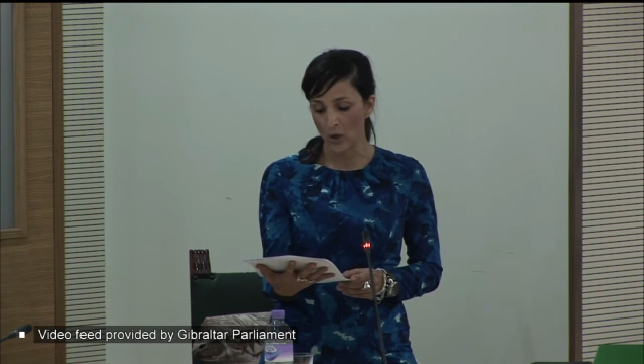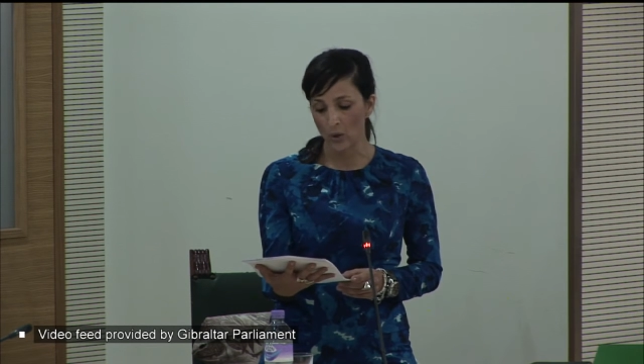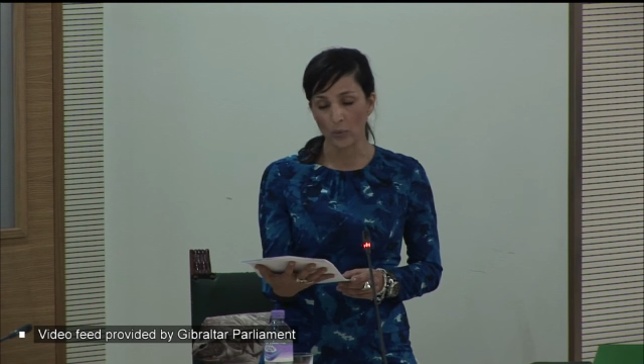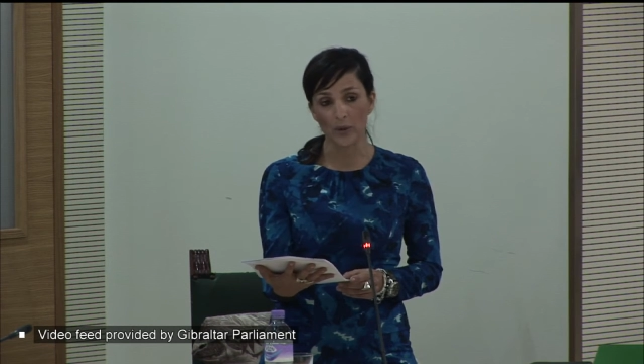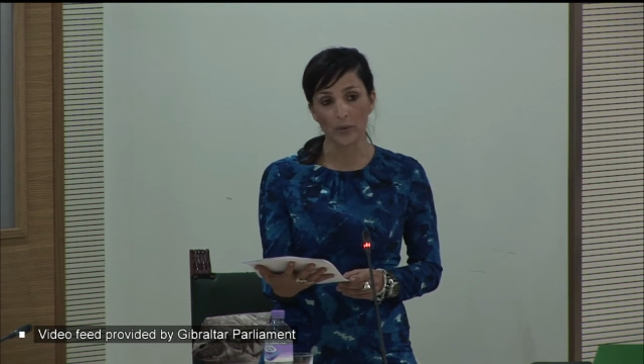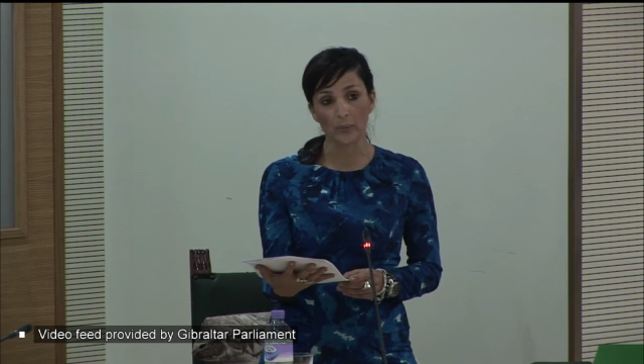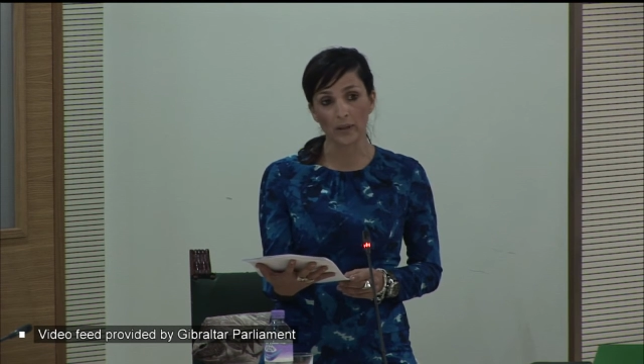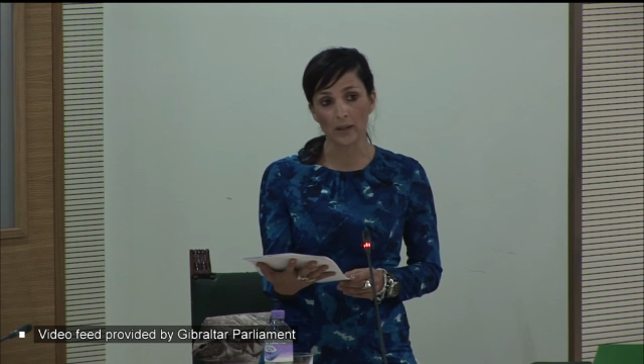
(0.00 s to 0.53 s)

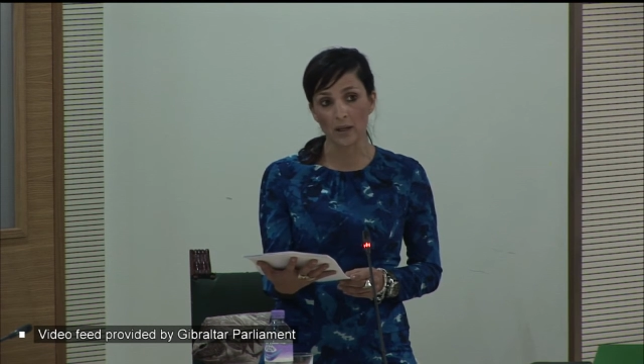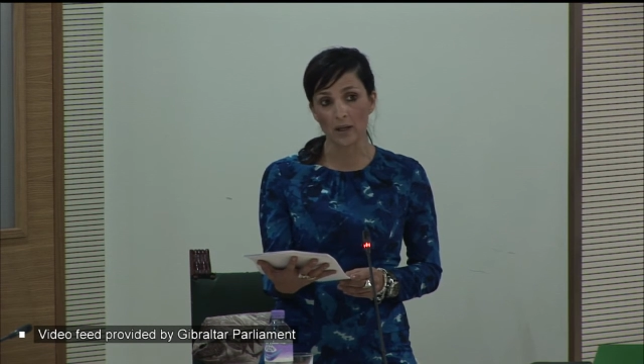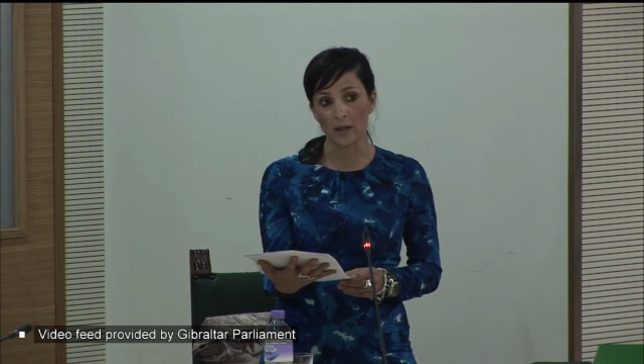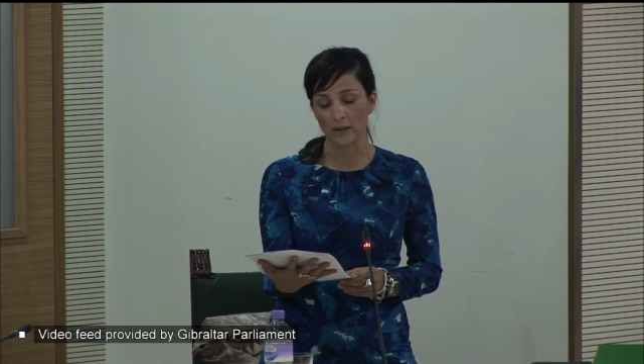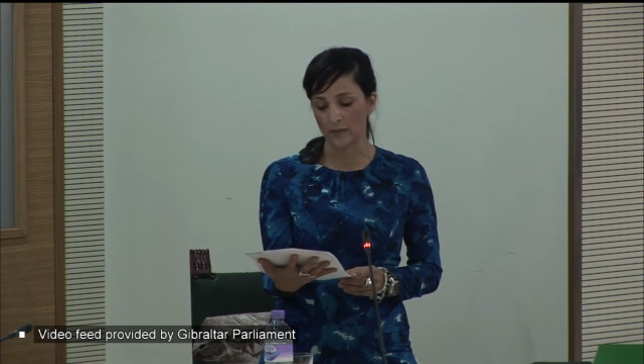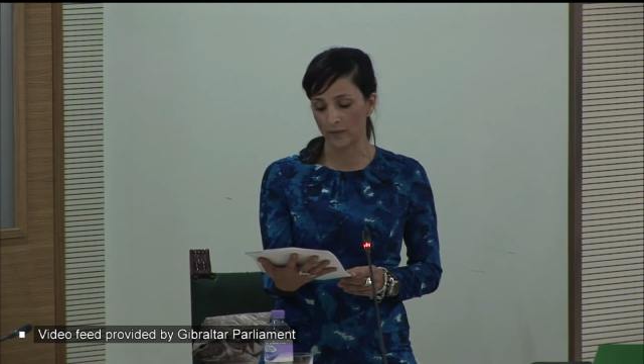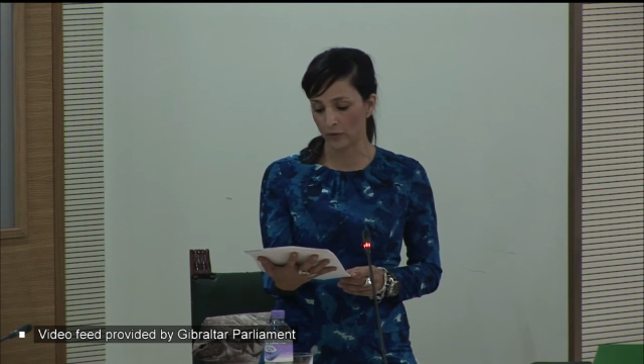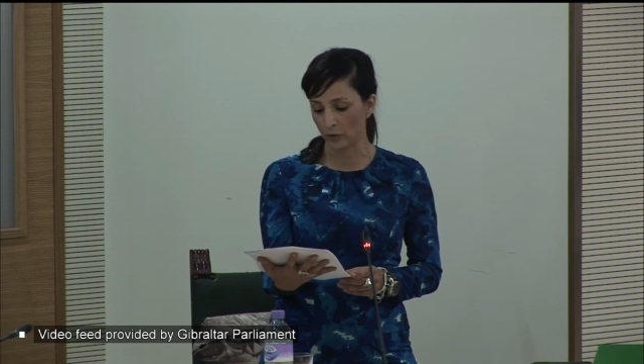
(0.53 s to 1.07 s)
with
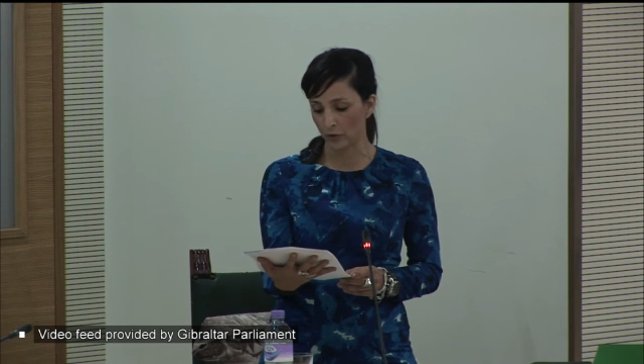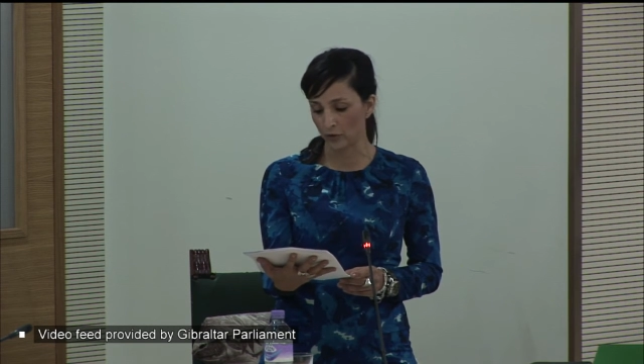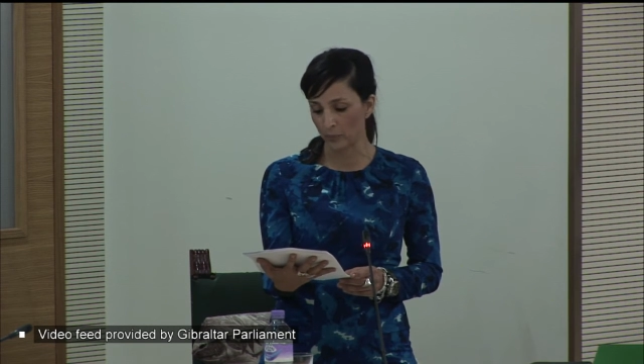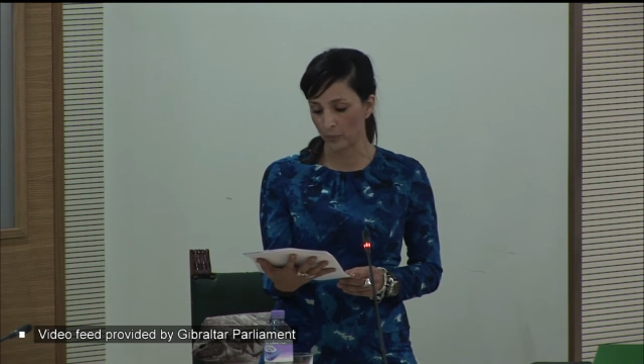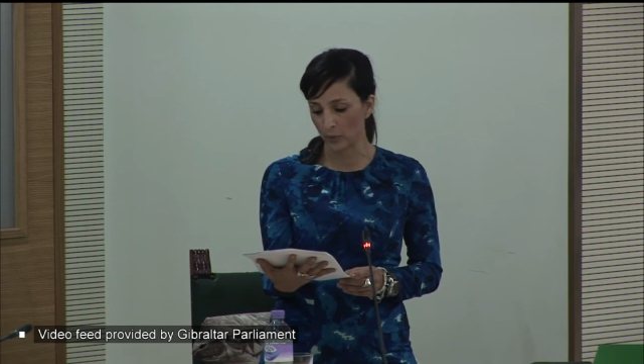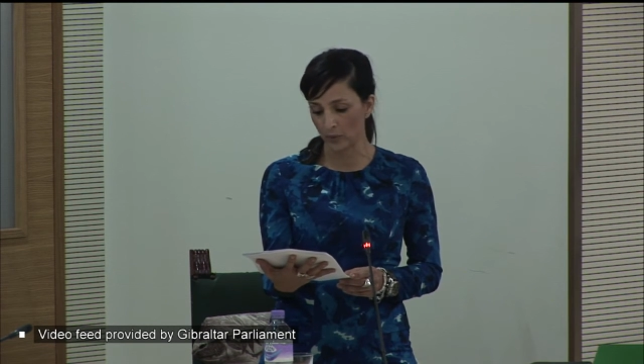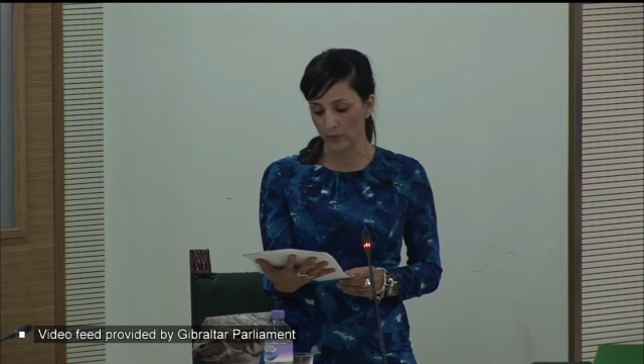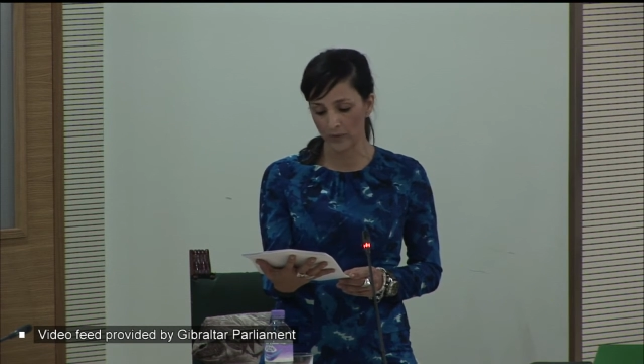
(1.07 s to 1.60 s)
regards to
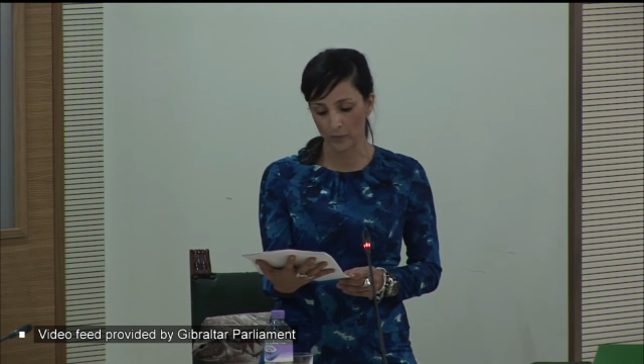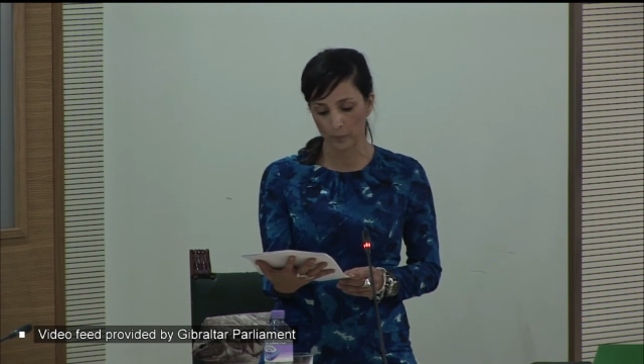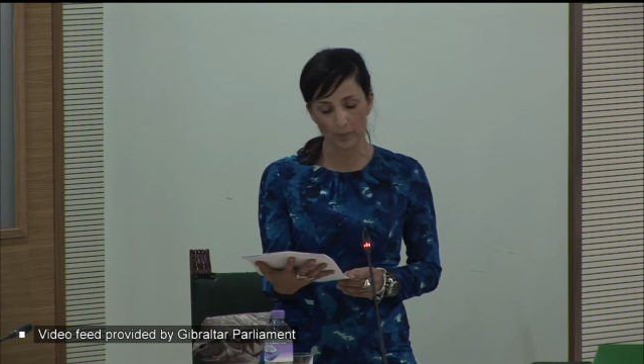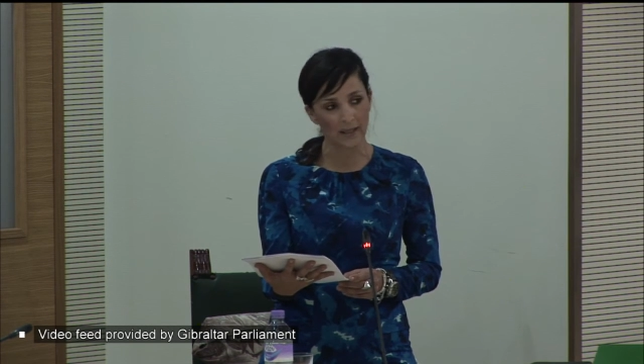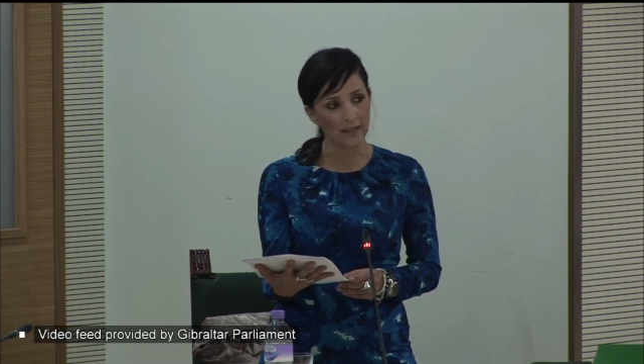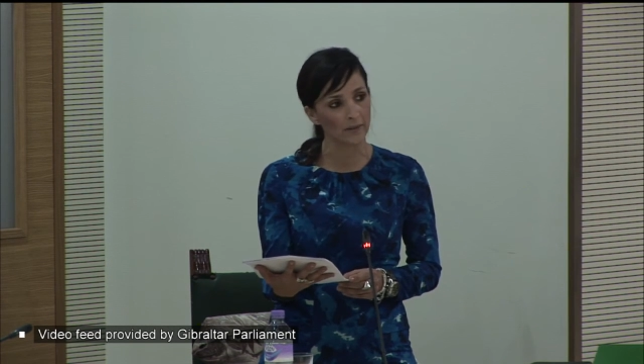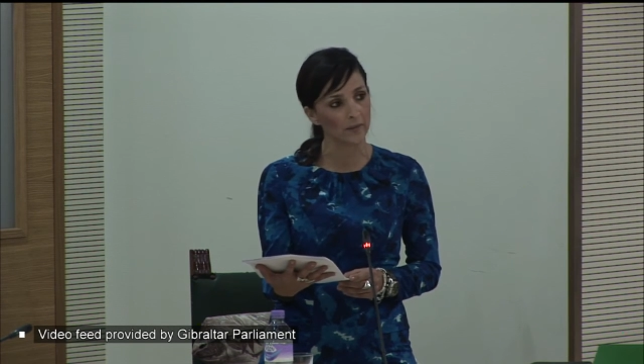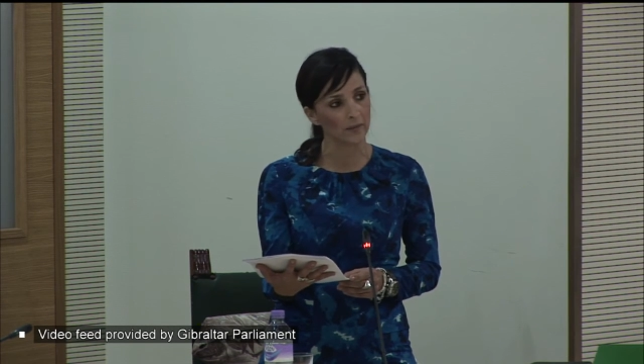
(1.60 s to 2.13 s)
Gibraltar's
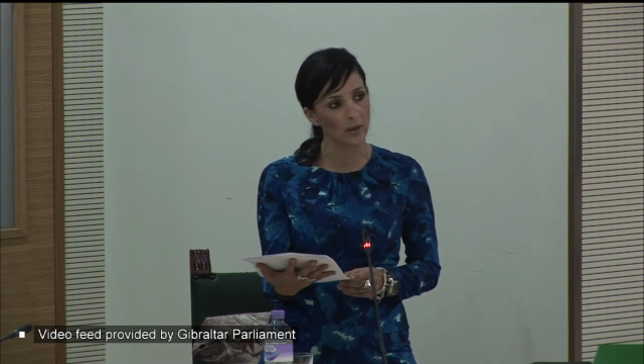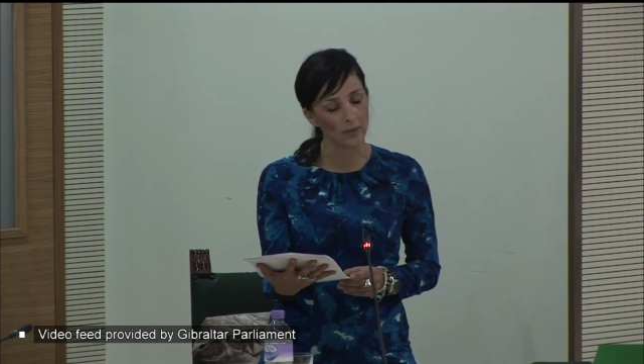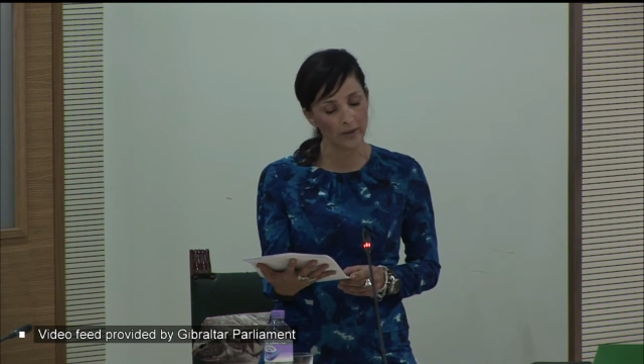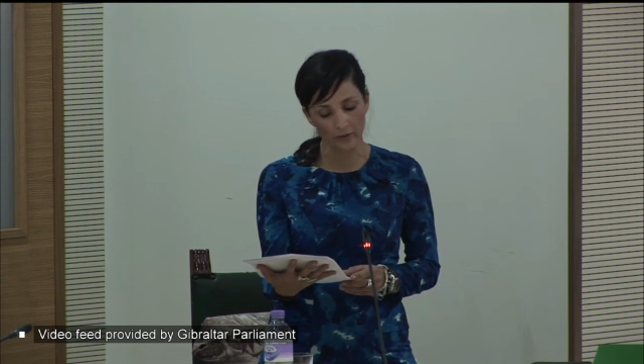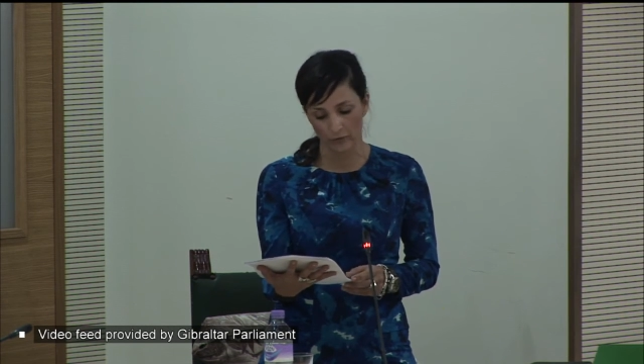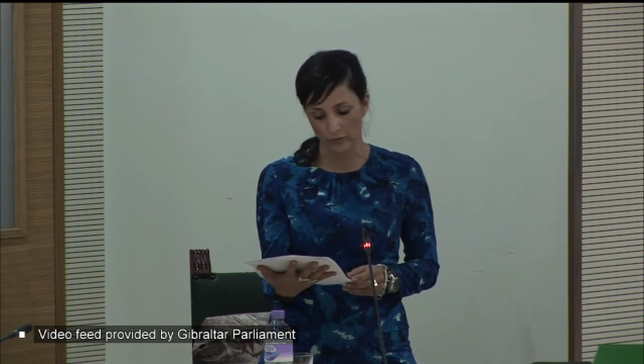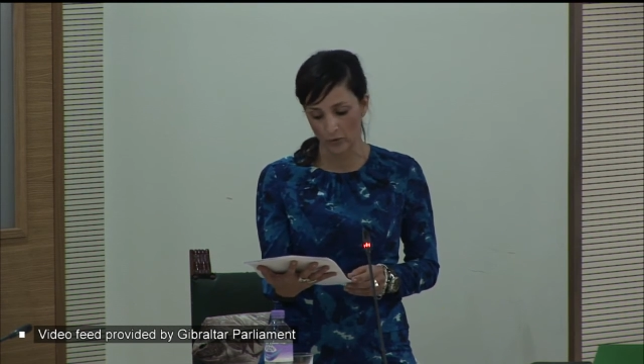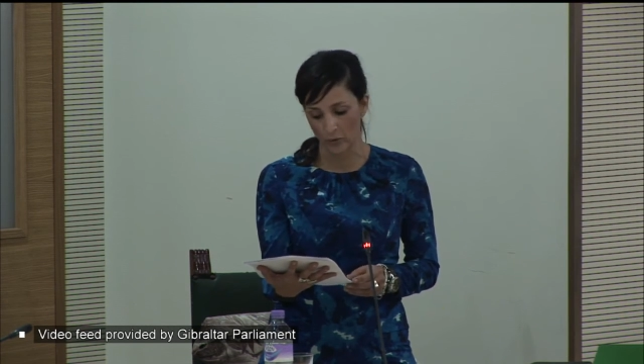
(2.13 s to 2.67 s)
place
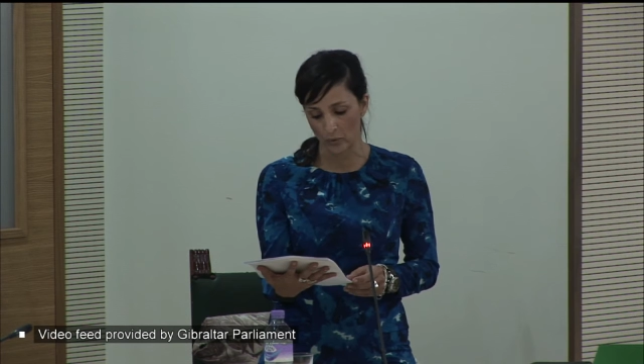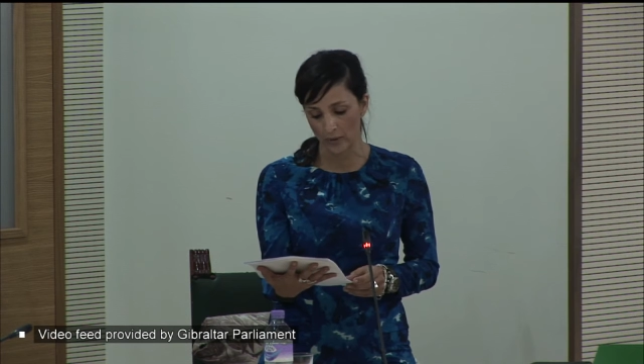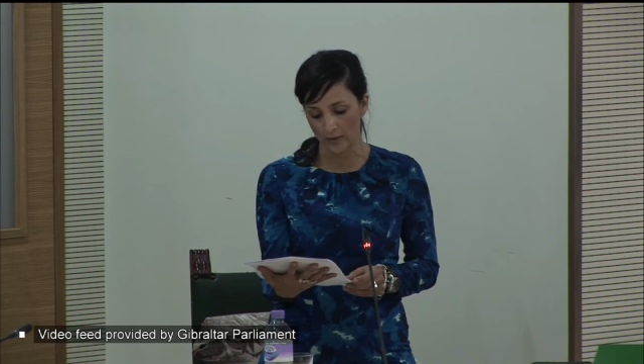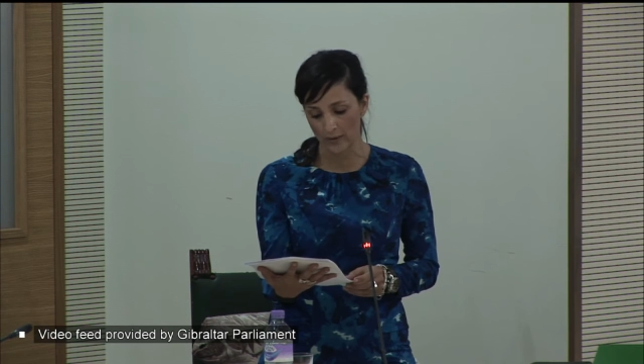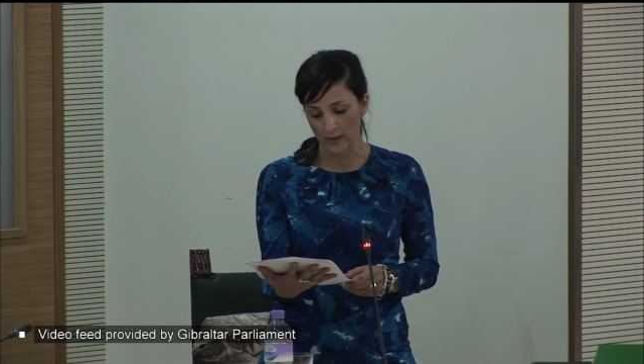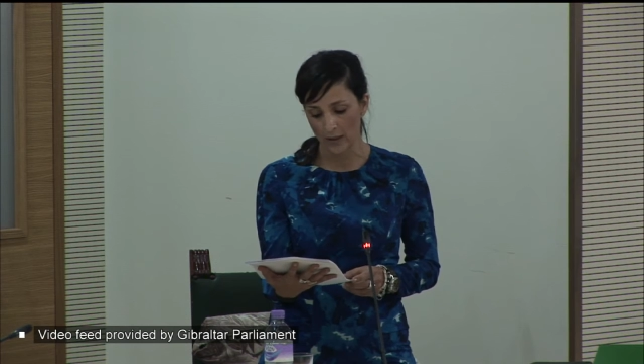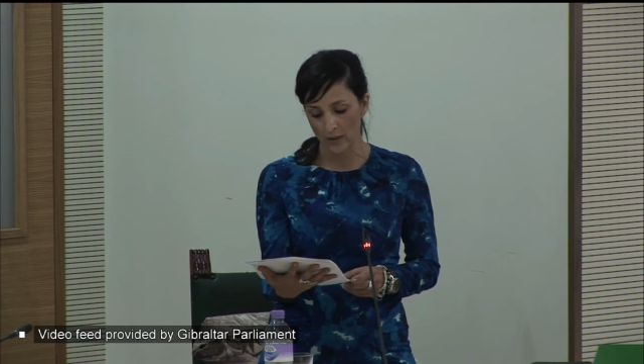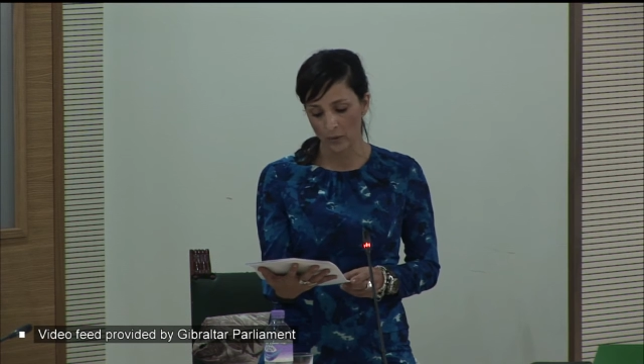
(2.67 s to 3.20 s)
going forward